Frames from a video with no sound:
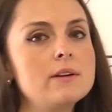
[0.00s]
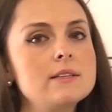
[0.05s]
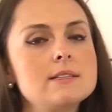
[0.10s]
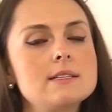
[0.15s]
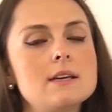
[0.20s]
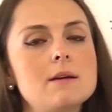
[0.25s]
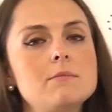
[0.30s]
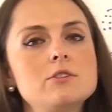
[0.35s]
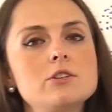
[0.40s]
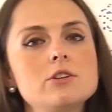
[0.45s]

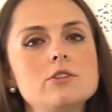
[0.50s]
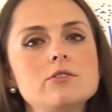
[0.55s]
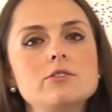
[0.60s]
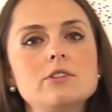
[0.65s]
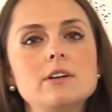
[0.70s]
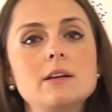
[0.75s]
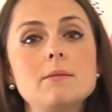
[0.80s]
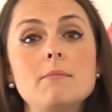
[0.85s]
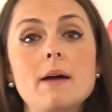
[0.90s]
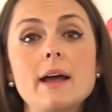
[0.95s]
in some
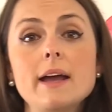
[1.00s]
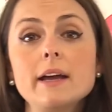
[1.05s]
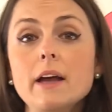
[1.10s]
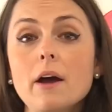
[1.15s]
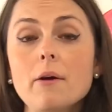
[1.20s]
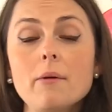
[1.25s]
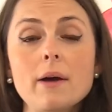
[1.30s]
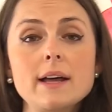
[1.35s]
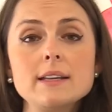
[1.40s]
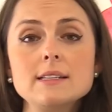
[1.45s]
children, it may
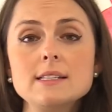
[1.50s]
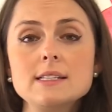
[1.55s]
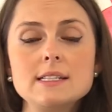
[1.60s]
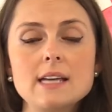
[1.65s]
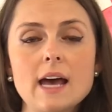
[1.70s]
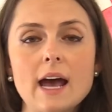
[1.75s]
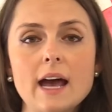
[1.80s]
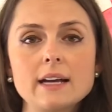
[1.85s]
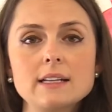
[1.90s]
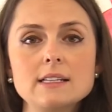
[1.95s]
go
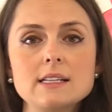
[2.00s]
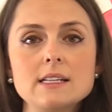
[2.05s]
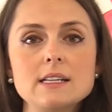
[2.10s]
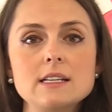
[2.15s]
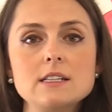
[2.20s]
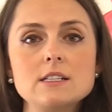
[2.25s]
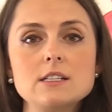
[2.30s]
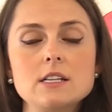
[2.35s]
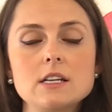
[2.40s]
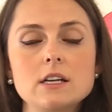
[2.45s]
undetected
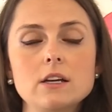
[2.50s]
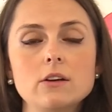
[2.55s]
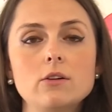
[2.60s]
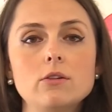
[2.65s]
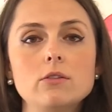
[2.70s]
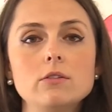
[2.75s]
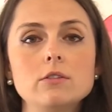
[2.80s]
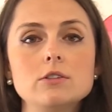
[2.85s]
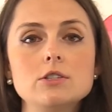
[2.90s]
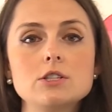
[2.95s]

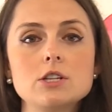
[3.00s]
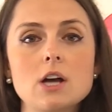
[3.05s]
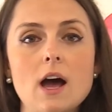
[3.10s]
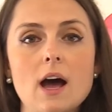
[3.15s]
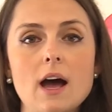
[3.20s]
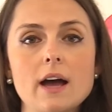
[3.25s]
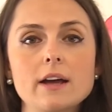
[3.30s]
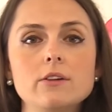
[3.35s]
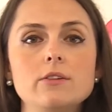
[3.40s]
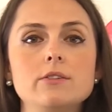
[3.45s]
until
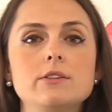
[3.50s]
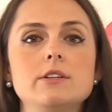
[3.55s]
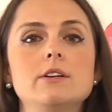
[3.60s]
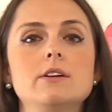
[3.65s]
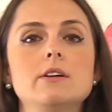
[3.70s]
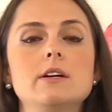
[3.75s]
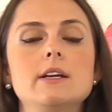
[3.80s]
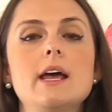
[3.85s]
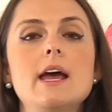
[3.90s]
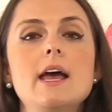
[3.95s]

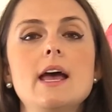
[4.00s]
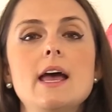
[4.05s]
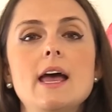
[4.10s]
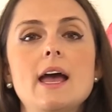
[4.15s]
childhood.